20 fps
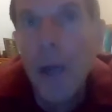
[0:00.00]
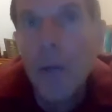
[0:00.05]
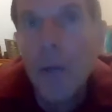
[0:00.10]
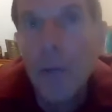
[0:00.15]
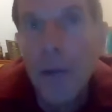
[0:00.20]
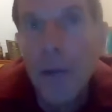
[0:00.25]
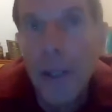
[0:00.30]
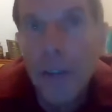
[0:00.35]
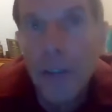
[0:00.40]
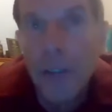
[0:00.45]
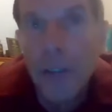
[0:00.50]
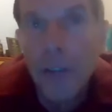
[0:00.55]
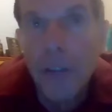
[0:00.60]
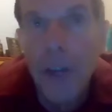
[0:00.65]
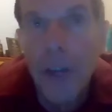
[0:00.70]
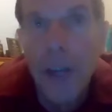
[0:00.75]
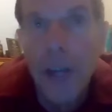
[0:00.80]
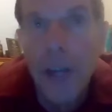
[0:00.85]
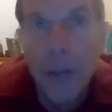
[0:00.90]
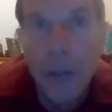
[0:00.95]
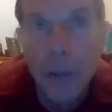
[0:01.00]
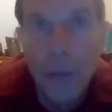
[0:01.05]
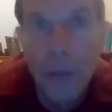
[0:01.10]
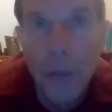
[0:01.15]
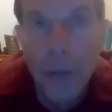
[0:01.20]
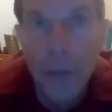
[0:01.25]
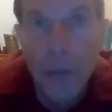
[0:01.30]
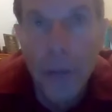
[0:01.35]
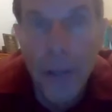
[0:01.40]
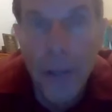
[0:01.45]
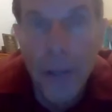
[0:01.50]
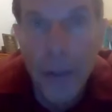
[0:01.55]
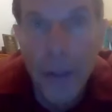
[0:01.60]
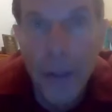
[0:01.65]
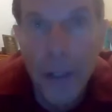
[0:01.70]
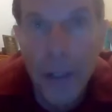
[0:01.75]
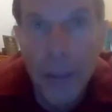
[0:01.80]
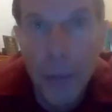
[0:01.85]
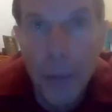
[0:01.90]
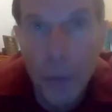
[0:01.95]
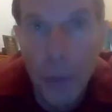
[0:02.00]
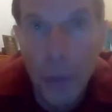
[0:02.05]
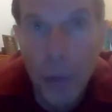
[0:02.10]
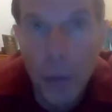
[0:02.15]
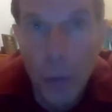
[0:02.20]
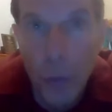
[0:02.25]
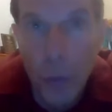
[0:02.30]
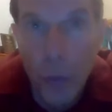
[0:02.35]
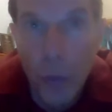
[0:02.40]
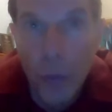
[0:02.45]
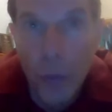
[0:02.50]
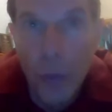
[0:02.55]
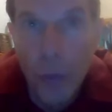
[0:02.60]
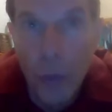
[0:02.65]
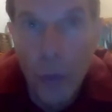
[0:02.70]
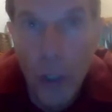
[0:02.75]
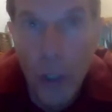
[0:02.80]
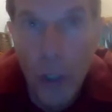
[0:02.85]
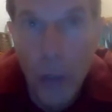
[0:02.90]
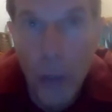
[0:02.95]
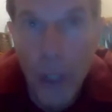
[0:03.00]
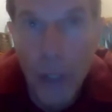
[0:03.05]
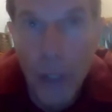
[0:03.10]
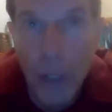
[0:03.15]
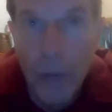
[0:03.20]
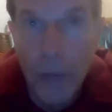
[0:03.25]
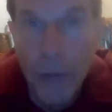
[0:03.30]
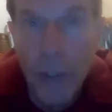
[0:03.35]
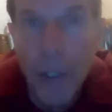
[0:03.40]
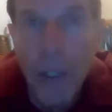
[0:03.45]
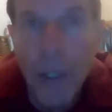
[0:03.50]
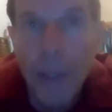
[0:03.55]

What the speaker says: For SSI, they'll confirm that your income and resources are low enough